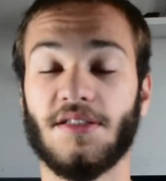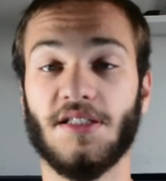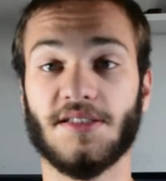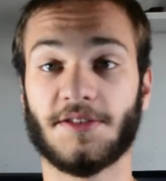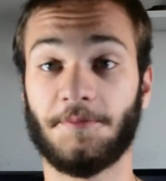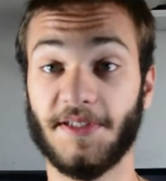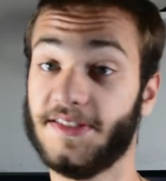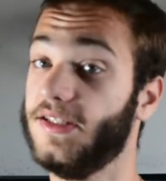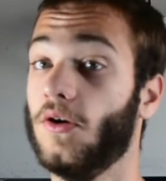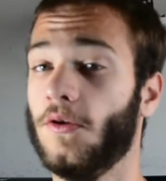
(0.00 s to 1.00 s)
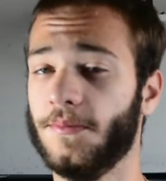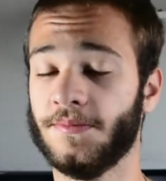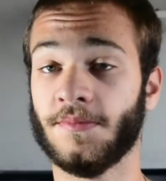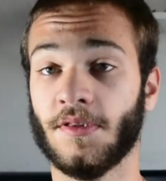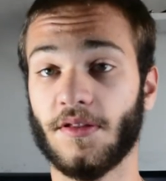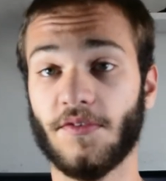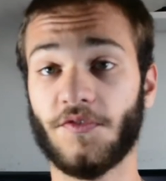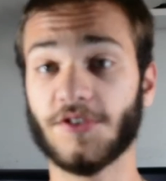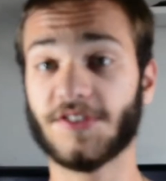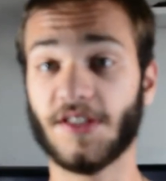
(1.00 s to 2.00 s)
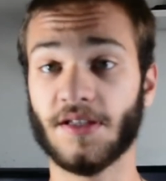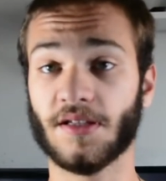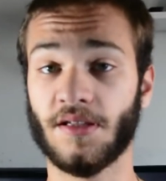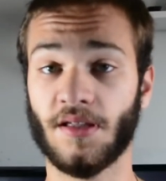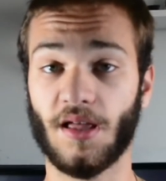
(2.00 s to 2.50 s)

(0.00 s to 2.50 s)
this P C home, the first thing